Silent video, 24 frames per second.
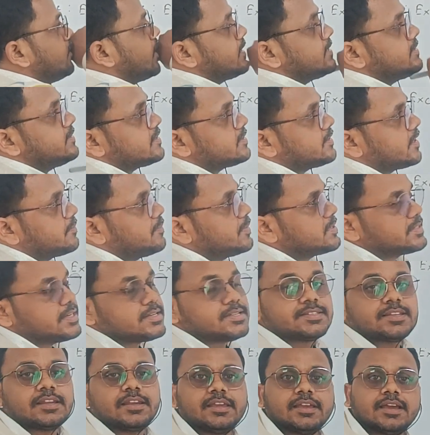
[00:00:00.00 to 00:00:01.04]
What is the surface
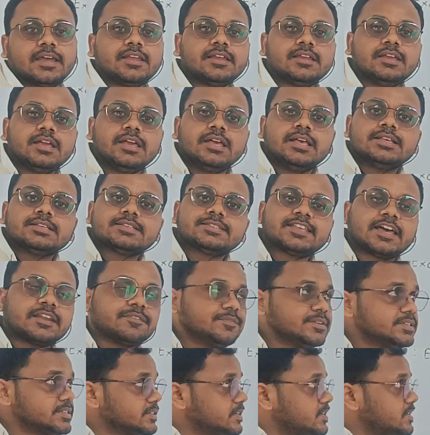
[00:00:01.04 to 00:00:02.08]
tension here?
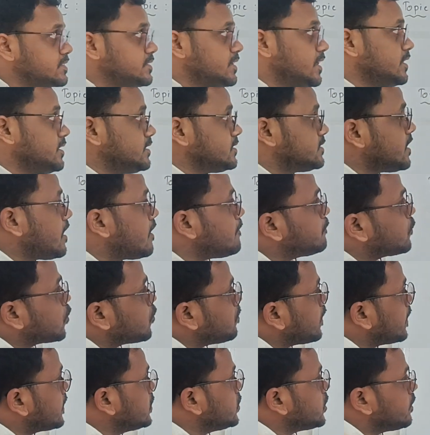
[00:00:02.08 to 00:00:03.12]
Surface tension is the
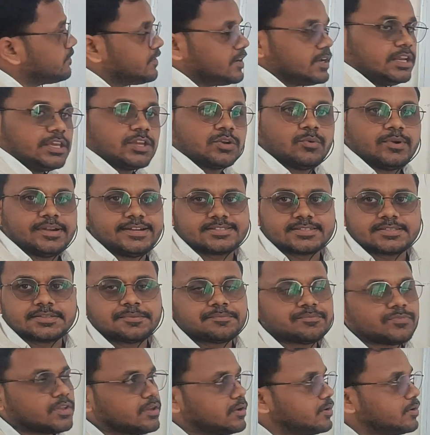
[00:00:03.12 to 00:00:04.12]
property of a liquids.